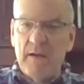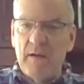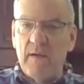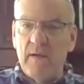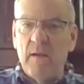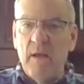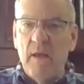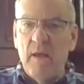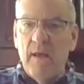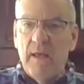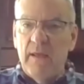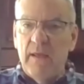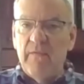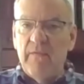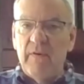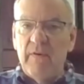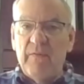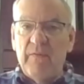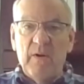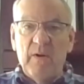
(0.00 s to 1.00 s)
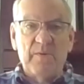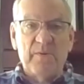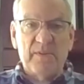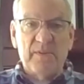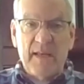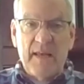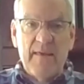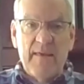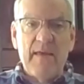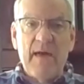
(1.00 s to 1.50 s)
And even if we don't
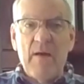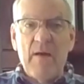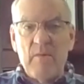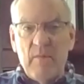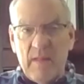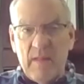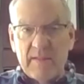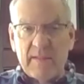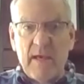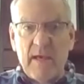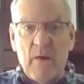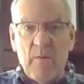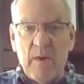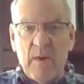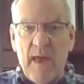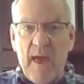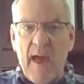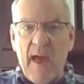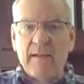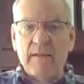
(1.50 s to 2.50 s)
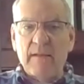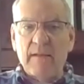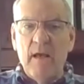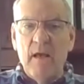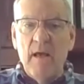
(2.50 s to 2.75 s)
say that, that's how we act.